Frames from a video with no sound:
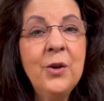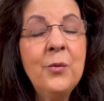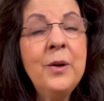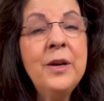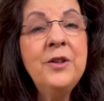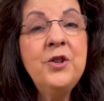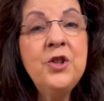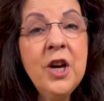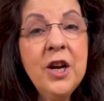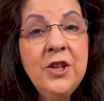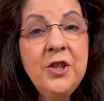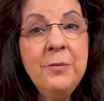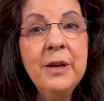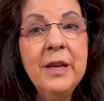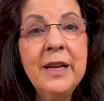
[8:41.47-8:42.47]
with
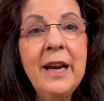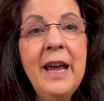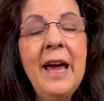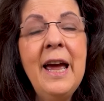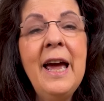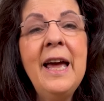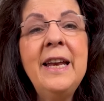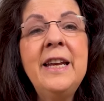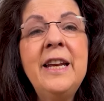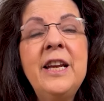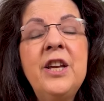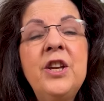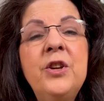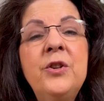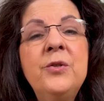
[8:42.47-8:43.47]
judgment and an
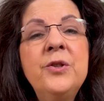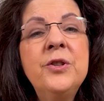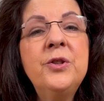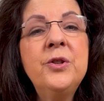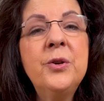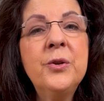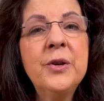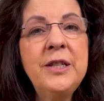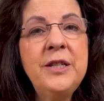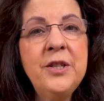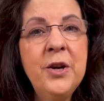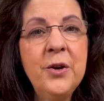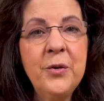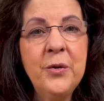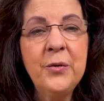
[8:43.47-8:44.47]
accusatory
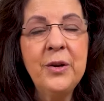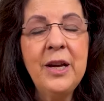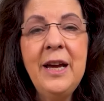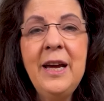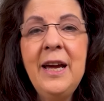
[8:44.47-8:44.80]
tone.